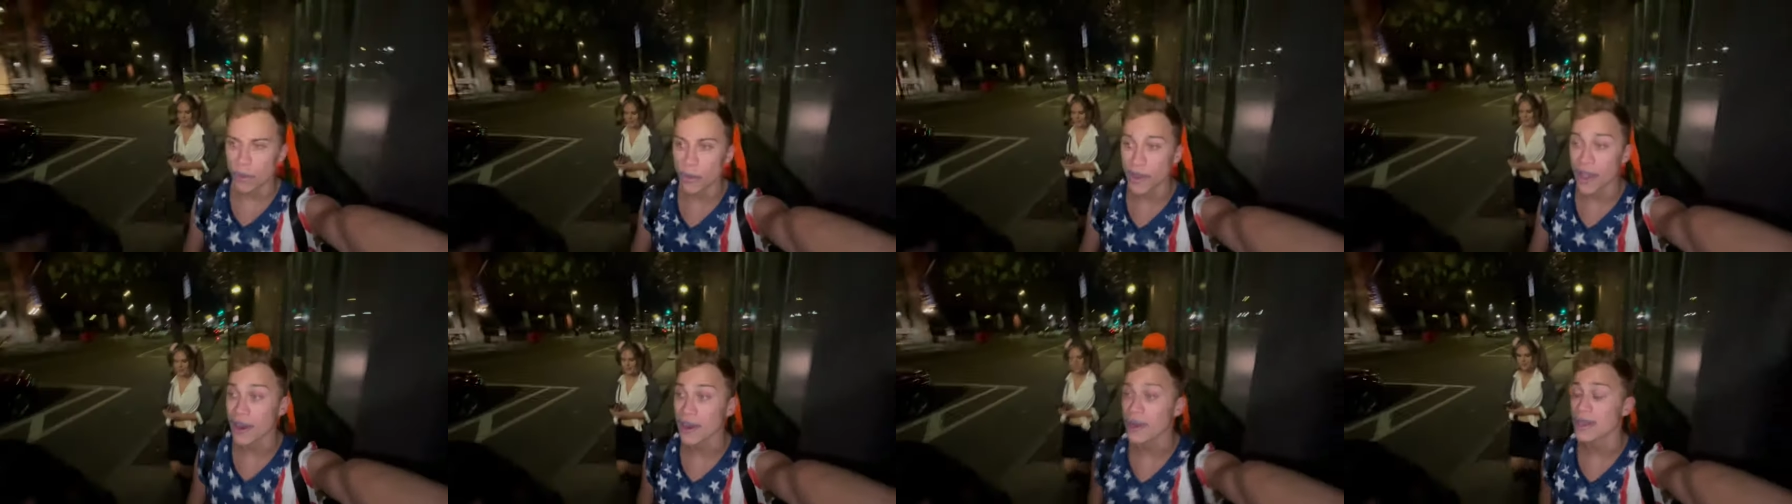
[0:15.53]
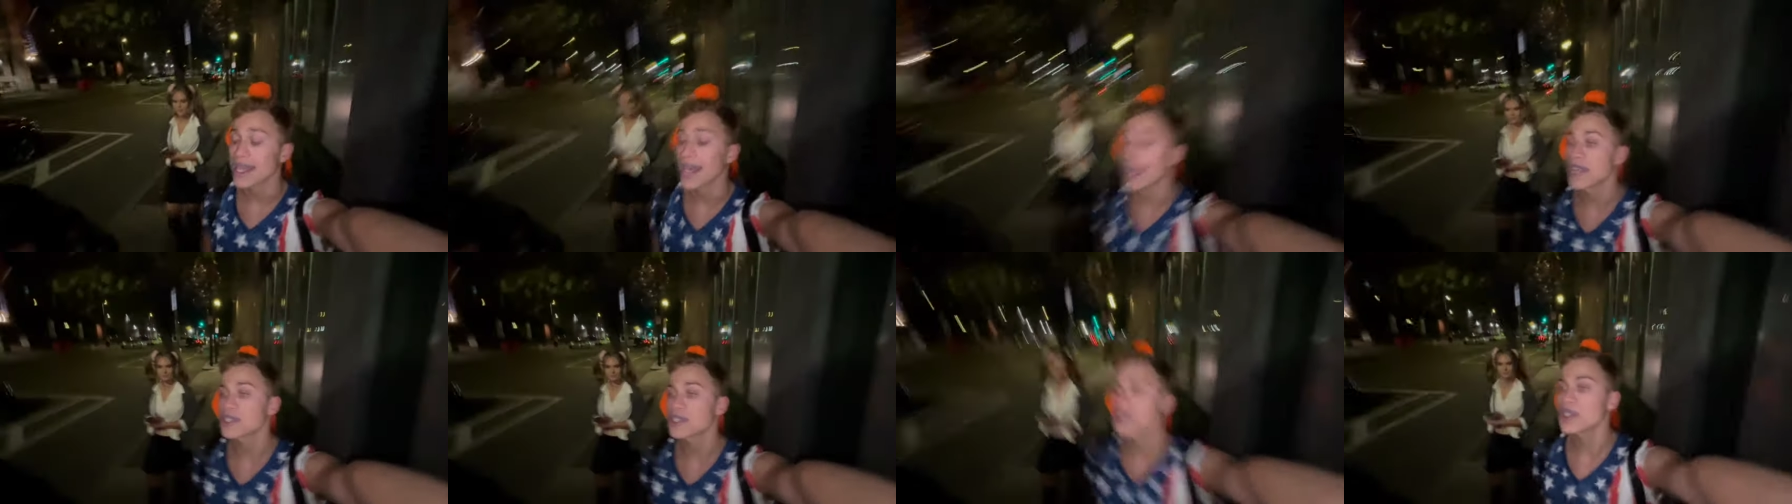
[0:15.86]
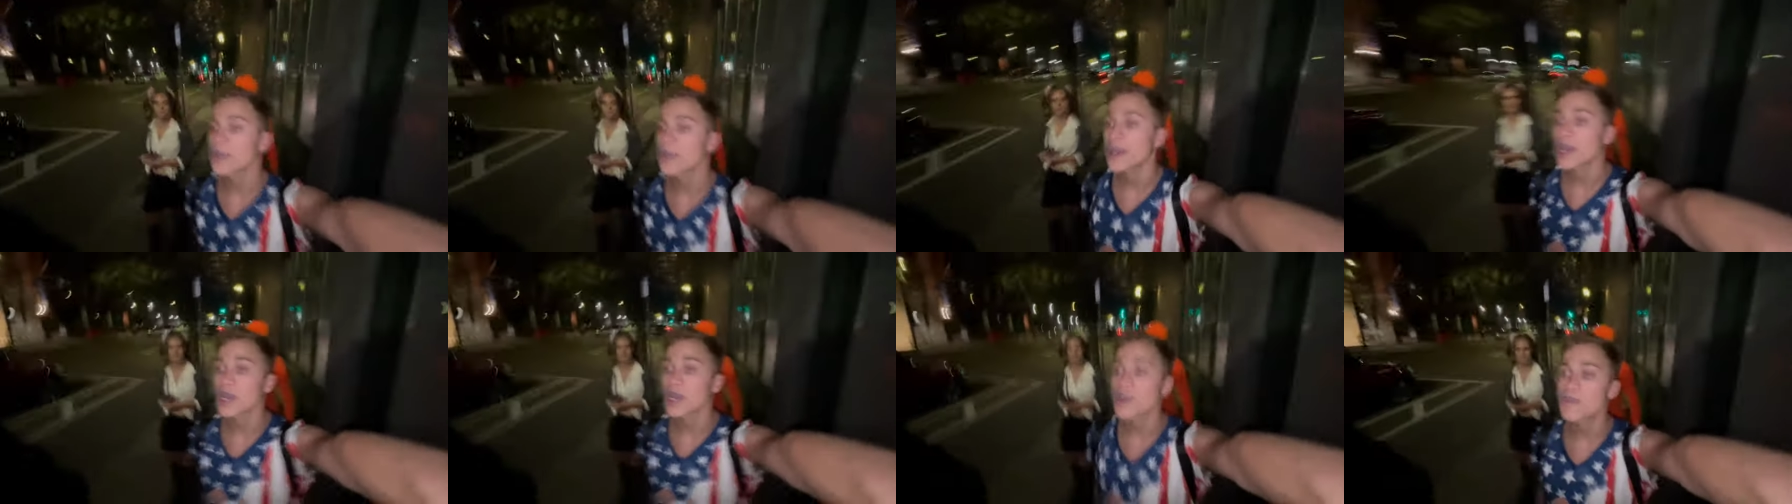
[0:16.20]
We heard
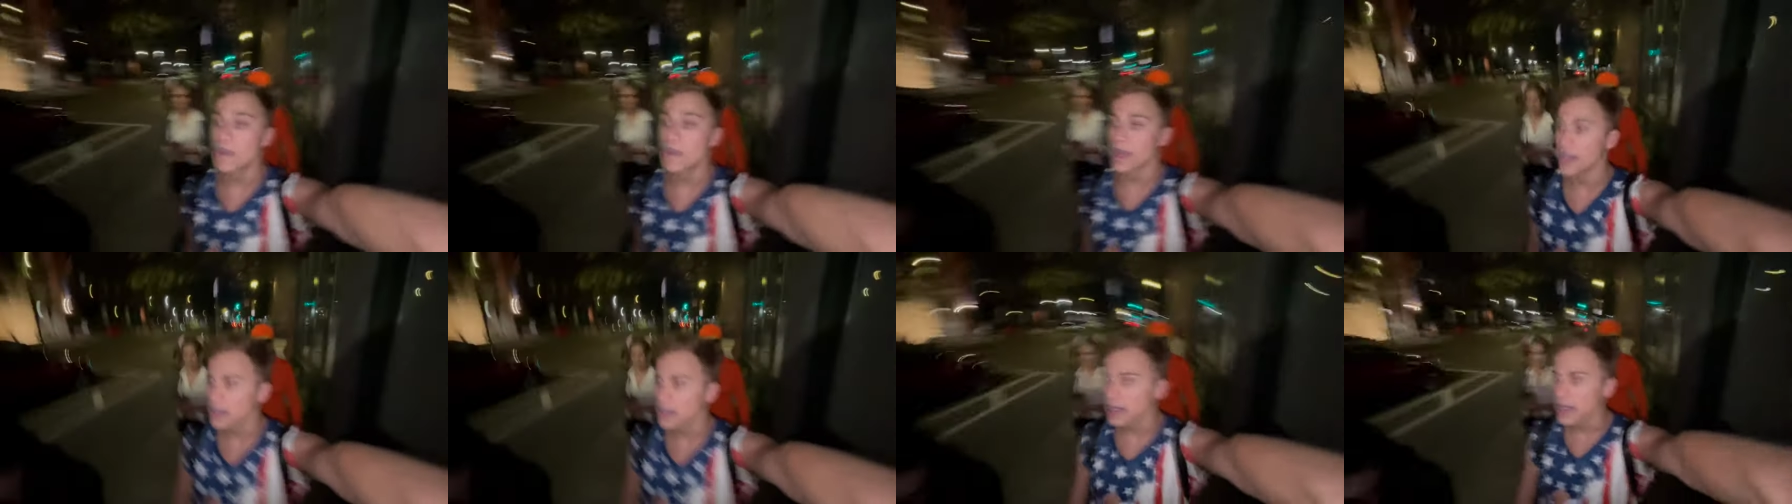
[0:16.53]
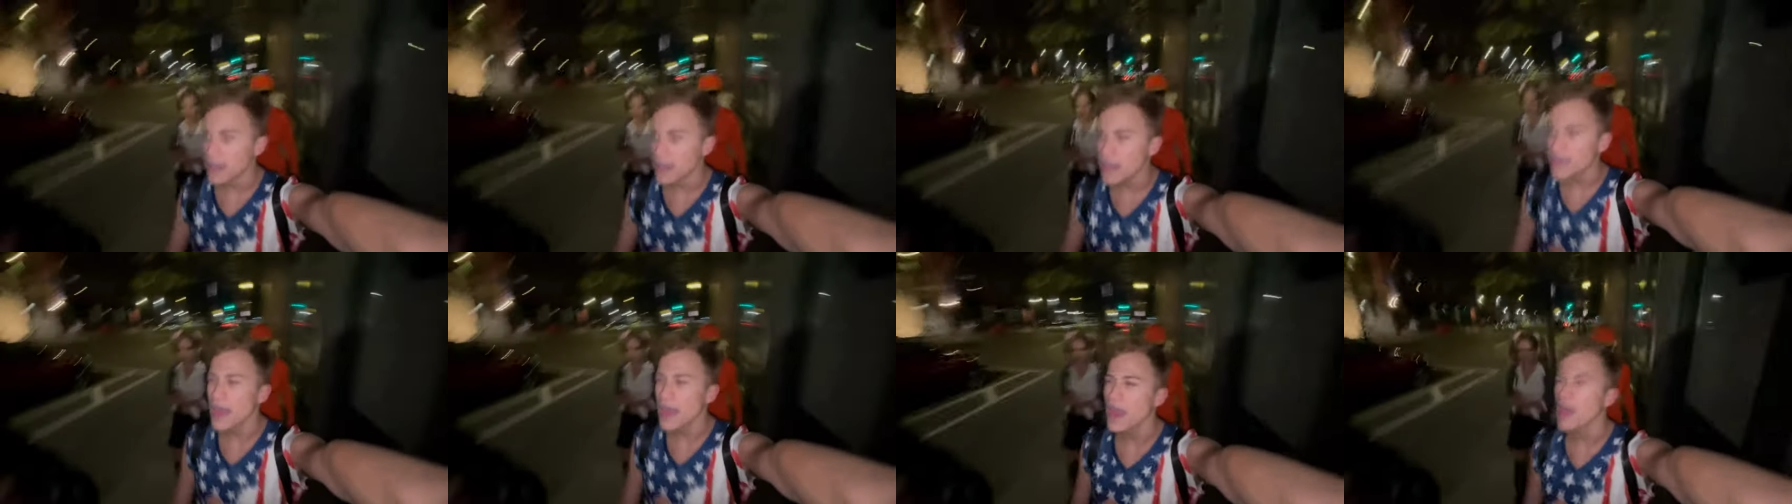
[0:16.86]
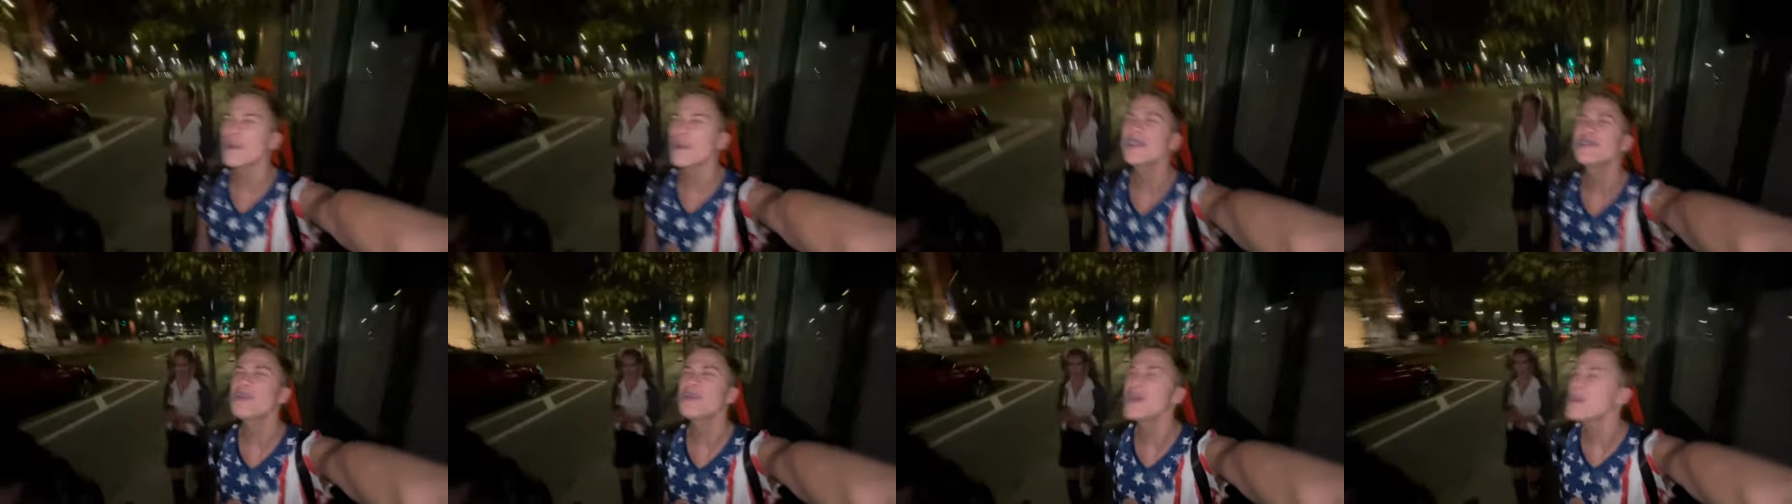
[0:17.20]
Kesha. We heard Billie. They
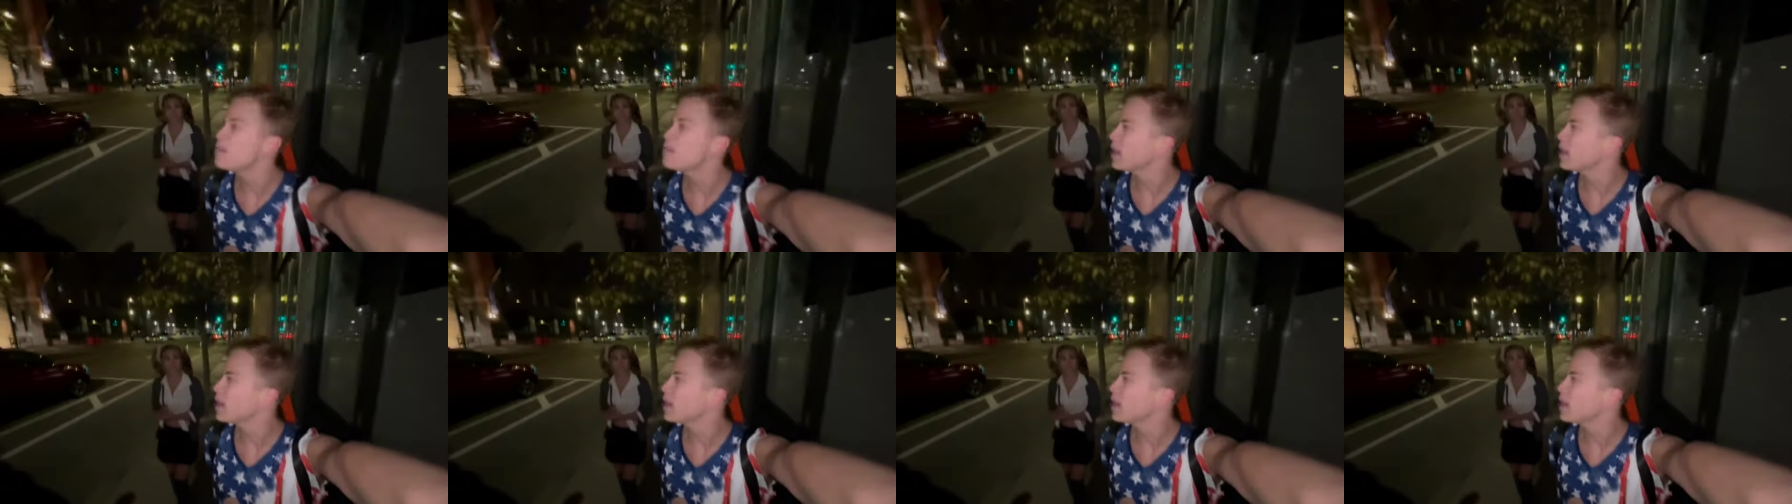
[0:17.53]
always play. We